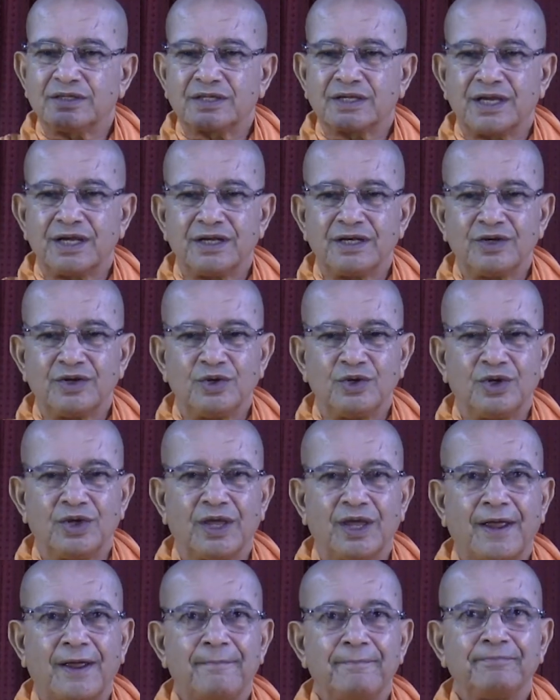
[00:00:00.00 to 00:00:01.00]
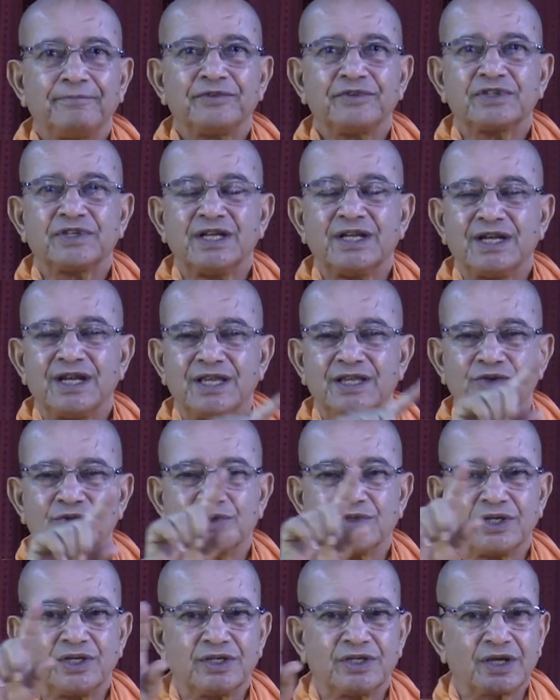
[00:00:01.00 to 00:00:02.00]
continuing, sunrise to
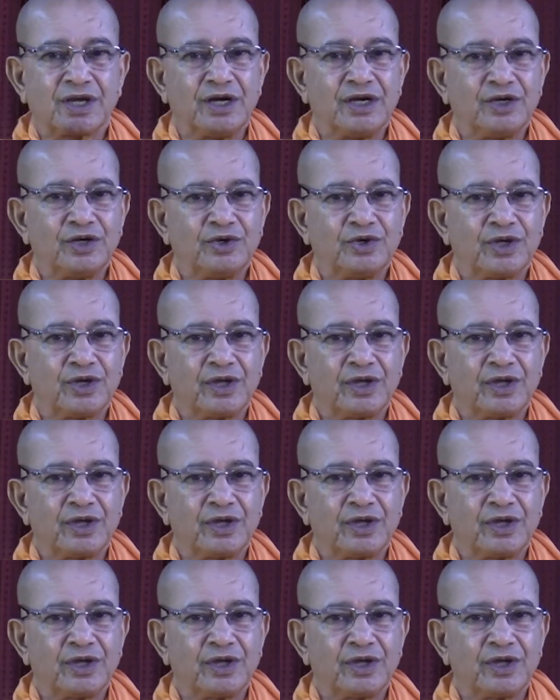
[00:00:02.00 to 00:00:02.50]
sun is continuing.